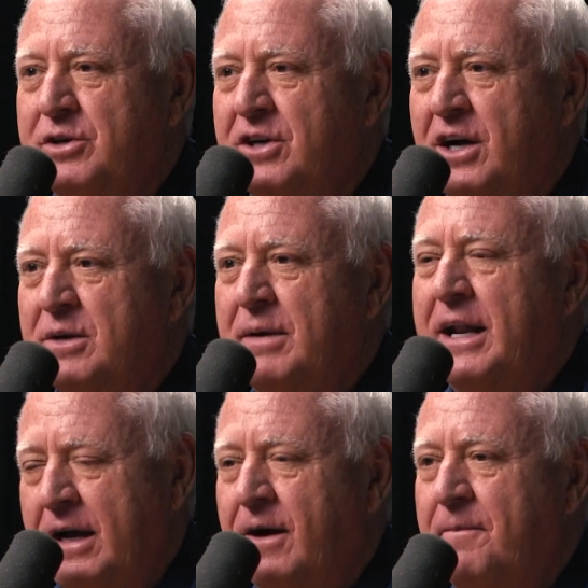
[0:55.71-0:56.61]
we talked
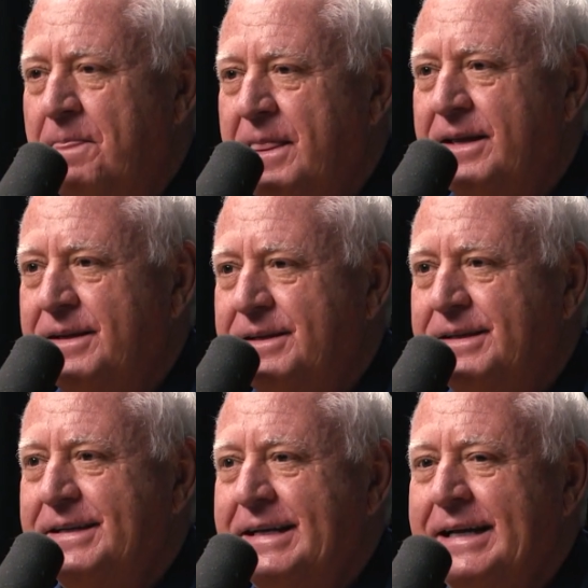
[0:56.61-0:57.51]
about hell, mm-hmm.
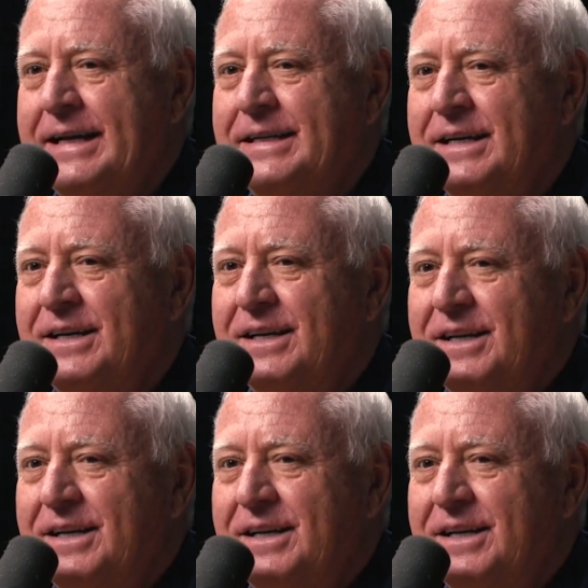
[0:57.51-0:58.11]
and uh,